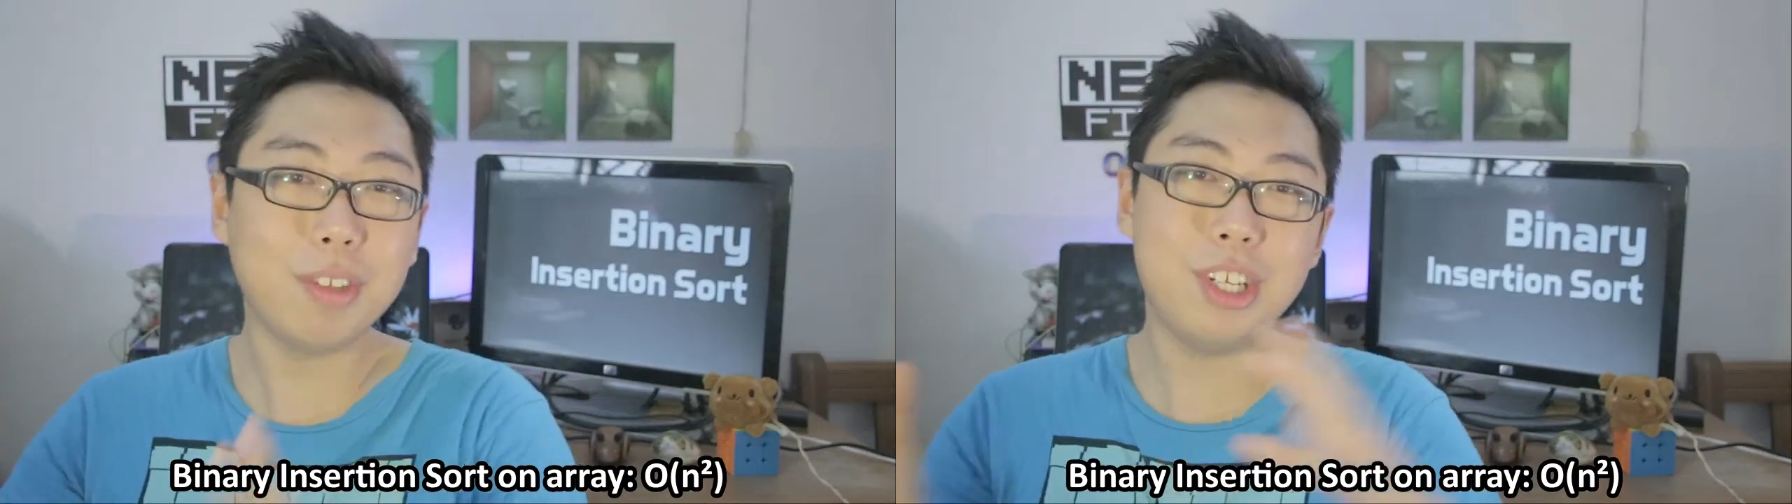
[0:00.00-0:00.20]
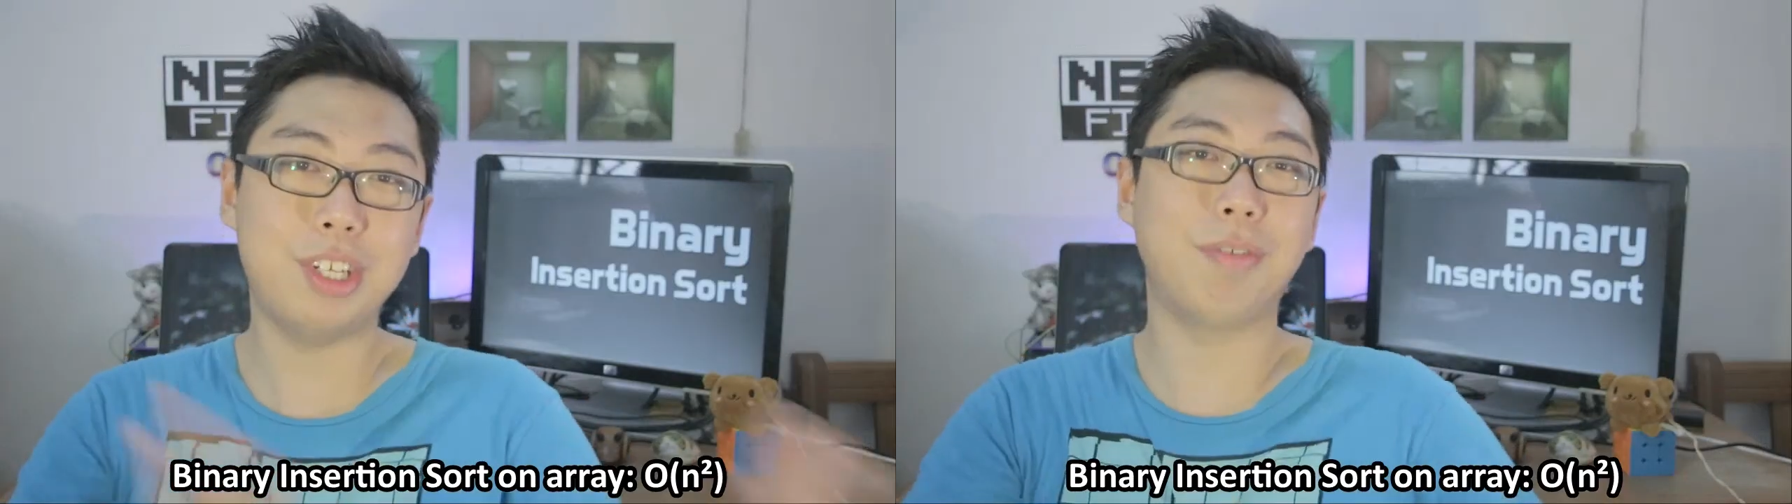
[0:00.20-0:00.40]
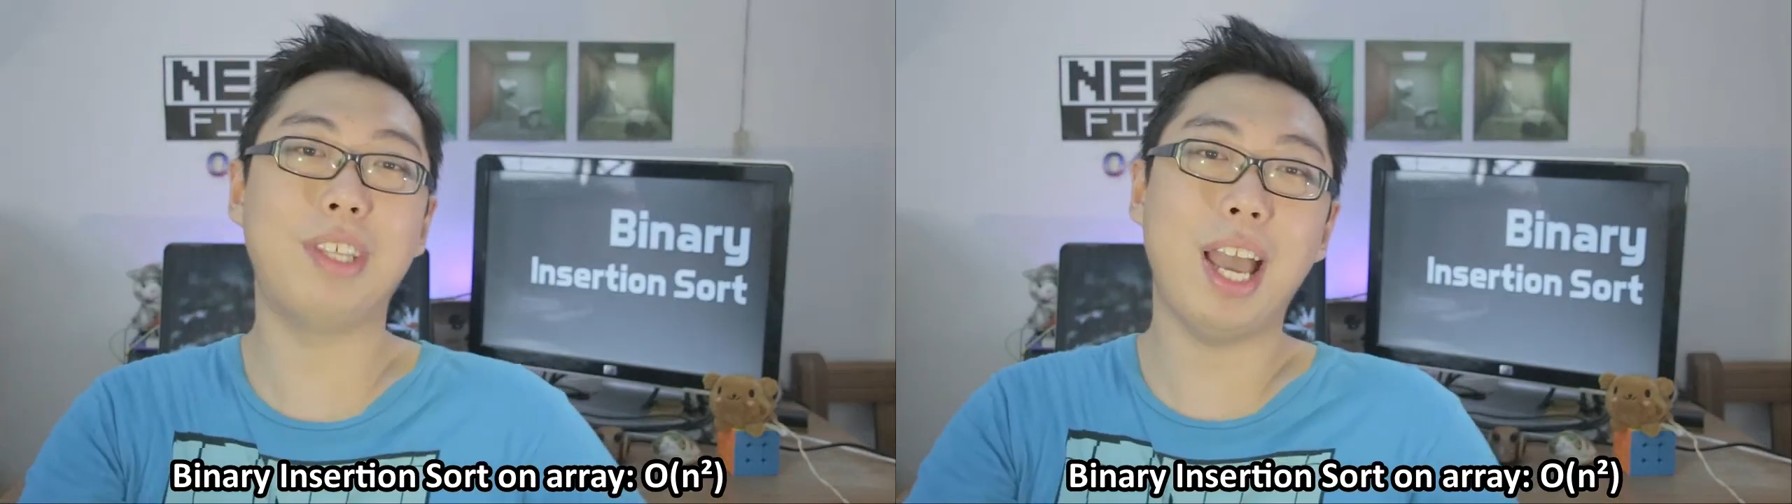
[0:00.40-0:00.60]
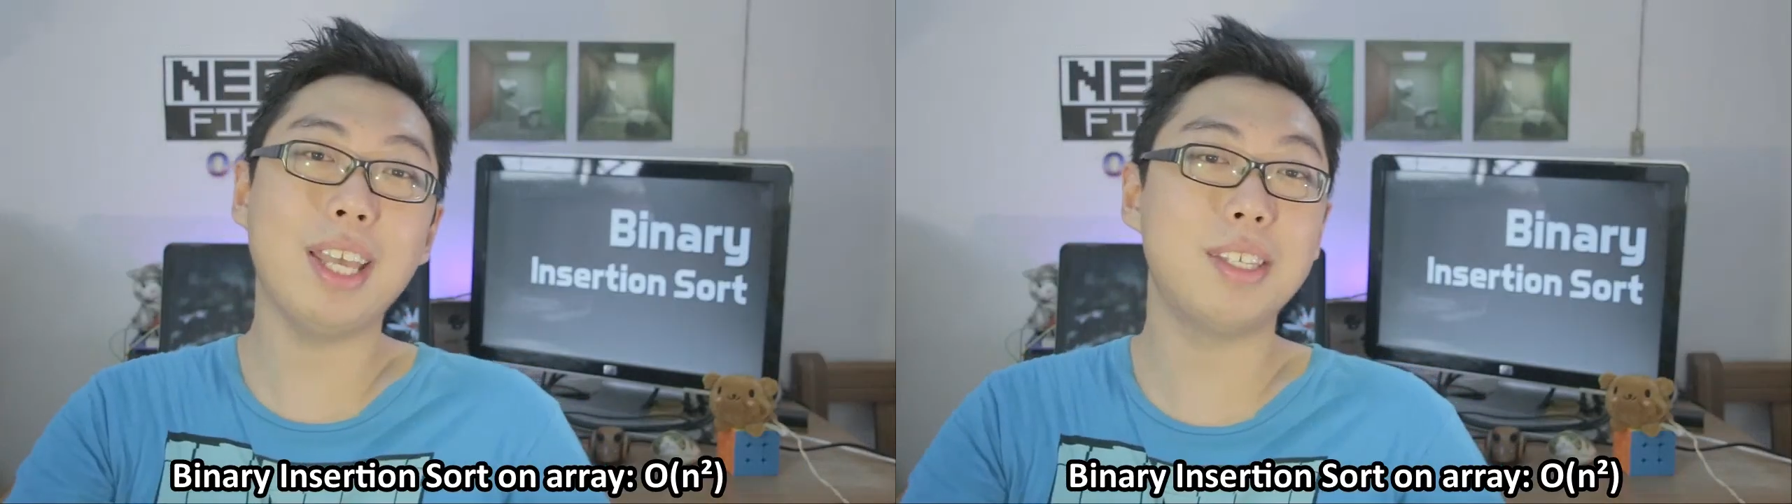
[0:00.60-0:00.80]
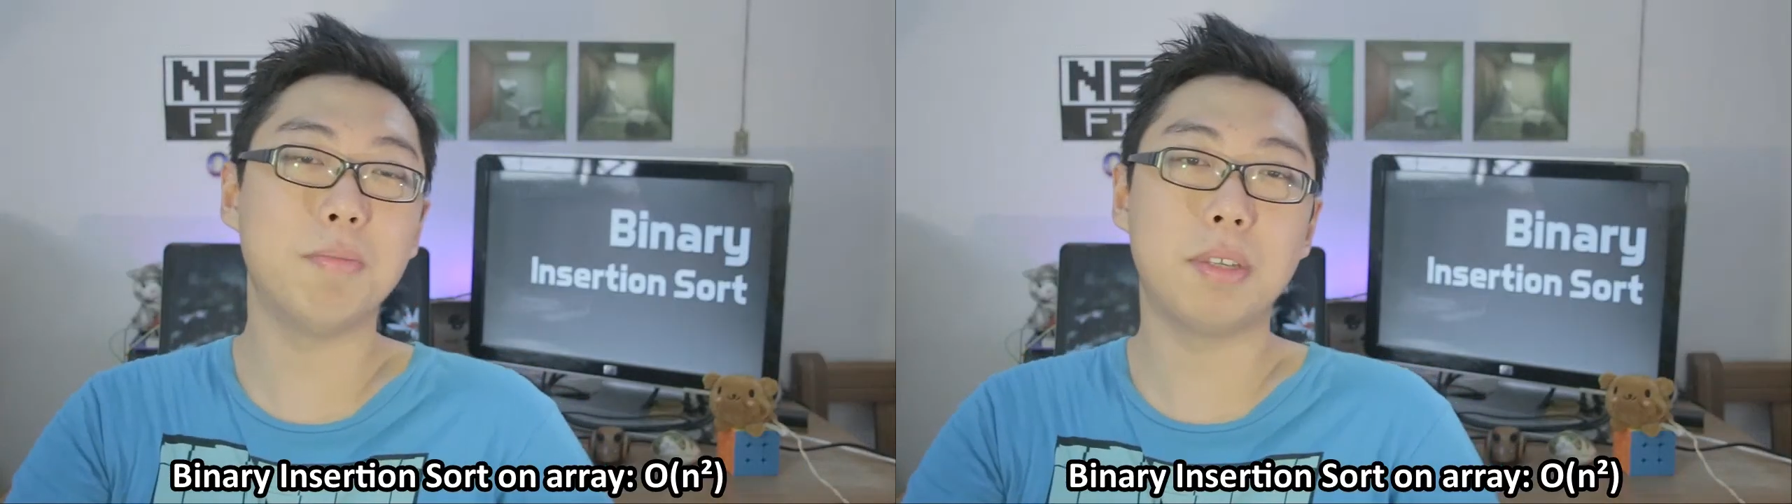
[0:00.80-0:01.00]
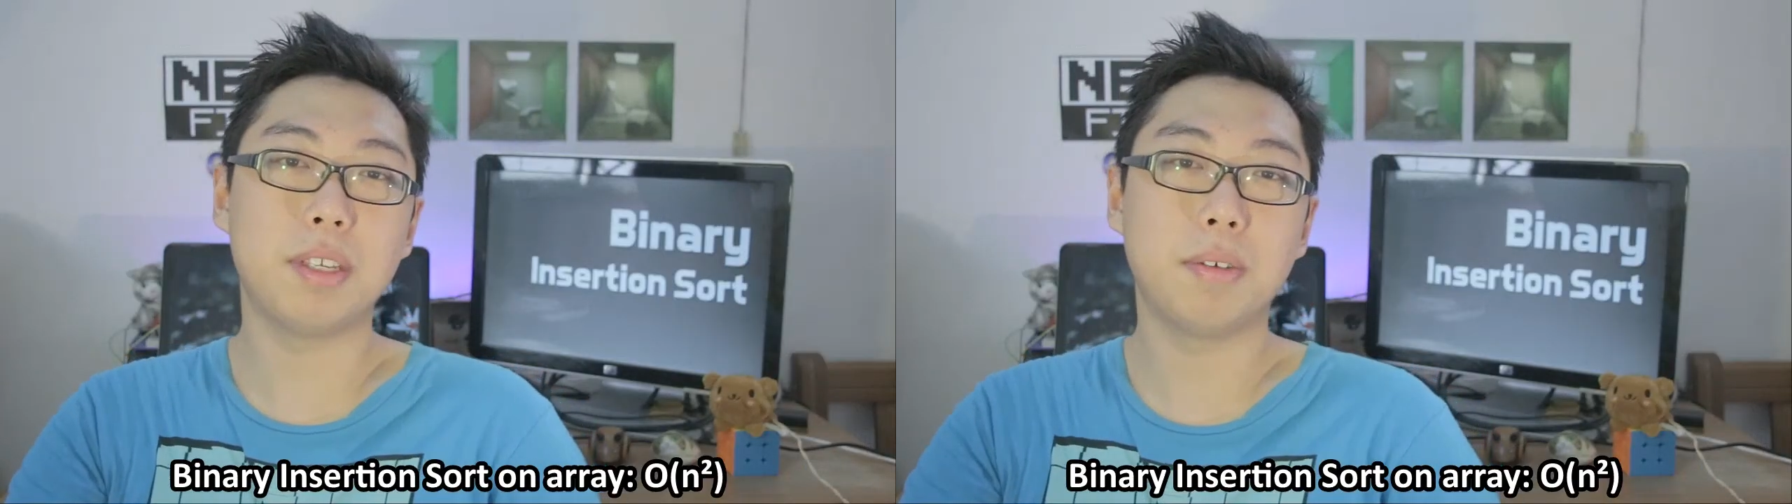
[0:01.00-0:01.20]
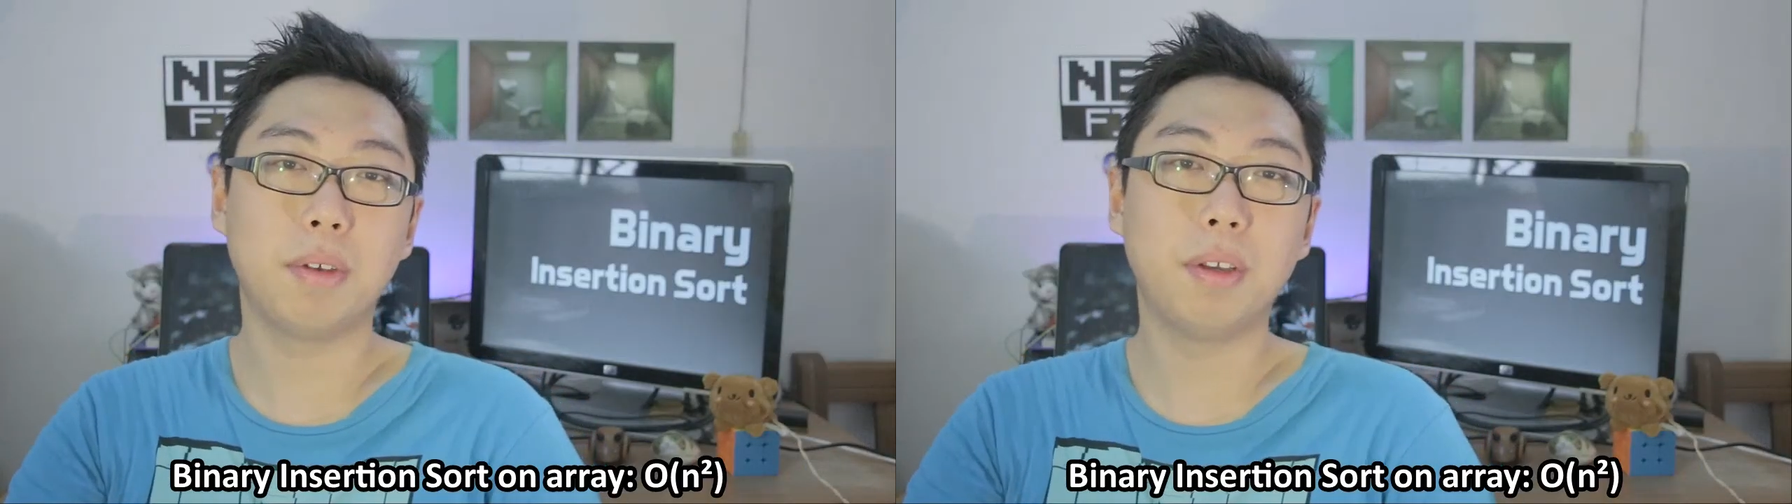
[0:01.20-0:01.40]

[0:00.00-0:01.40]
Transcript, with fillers: to shift the items.